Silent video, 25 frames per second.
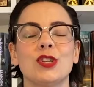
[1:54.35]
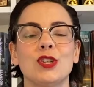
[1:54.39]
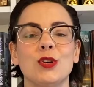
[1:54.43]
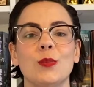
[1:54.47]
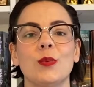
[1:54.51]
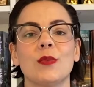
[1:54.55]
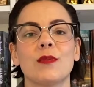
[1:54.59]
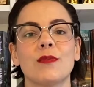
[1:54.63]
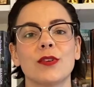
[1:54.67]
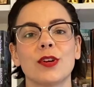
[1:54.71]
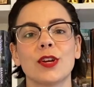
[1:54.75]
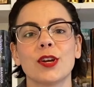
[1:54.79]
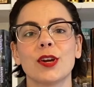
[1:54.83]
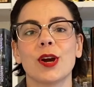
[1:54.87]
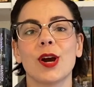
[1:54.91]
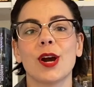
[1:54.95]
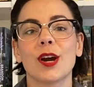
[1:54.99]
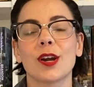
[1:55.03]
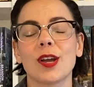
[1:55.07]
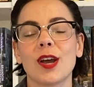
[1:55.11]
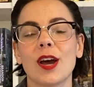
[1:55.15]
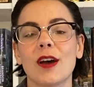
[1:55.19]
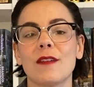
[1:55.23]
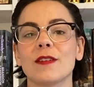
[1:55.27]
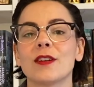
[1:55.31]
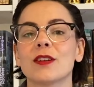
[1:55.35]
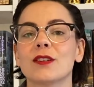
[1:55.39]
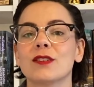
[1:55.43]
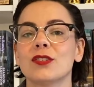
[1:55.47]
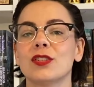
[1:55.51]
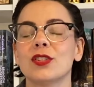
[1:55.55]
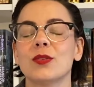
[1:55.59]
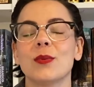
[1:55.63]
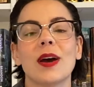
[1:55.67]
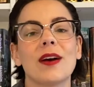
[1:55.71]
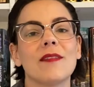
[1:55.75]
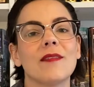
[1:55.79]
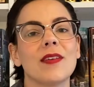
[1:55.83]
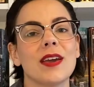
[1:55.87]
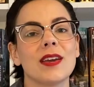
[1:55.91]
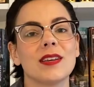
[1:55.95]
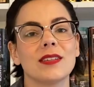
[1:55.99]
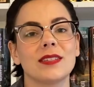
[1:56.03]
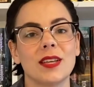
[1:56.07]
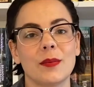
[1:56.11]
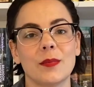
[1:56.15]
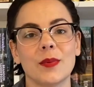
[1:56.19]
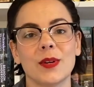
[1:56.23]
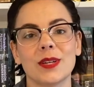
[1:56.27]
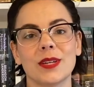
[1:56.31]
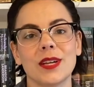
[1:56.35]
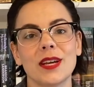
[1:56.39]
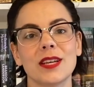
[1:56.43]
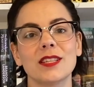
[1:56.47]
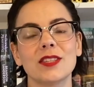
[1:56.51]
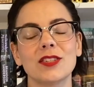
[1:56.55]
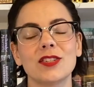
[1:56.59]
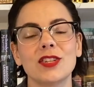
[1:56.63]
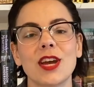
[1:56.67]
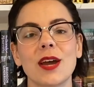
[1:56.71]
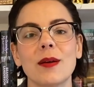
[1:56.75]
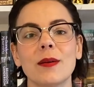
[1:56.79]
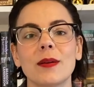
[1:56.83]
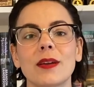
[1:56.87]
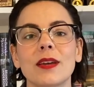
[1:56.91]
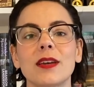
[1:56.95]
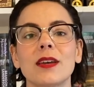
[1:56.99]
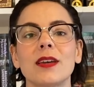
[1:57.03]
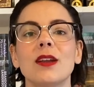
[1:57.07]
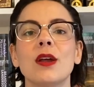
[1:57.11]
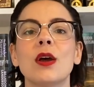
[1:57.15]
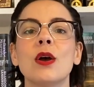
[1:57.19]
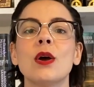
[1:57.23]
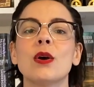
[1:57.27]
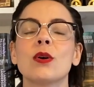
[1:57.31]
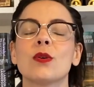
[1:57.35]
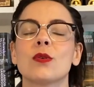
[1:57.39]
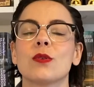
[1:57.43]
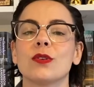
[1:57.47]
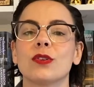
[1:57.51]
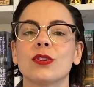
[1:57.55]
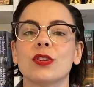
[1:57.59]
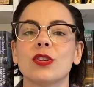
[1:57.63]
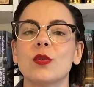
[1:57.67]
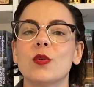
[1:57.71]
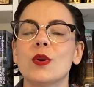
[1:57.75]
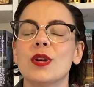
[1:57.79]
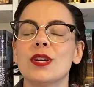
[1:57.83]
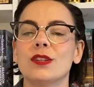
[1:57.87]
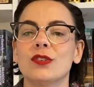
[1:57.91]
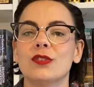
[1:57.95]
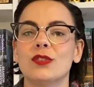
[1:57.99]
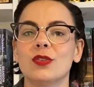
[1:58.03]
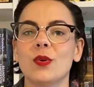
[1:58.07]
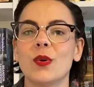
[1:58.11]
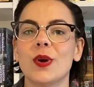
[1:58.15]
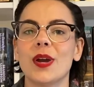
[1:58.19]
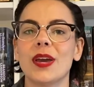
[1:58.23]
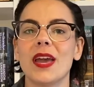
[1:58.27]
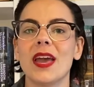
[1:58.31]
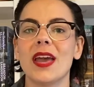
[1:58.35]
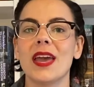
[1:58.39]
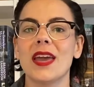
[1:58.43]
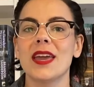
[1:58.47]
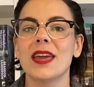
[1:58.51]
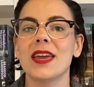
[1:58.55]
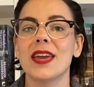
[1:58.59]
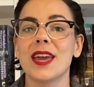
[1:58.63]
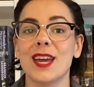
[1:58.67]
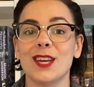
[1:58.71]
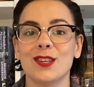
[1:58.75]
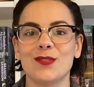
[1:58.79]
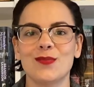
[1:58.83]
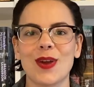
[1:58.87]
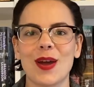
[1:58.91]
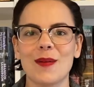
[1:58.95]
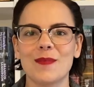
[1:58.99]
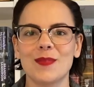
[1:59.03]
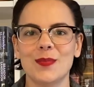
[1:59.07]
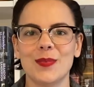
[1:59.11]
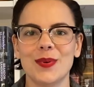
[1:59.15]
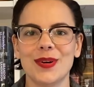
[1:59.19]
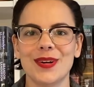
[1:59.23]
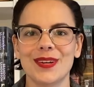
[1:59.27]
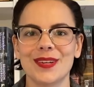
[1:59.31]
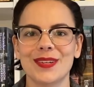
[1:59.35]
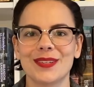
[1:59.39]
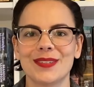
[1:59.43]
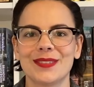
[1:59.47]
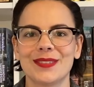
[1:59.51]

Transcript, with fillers: Do you prefer your hardcovers to have a separate dust jacket or do you enjoy a case wrapped book?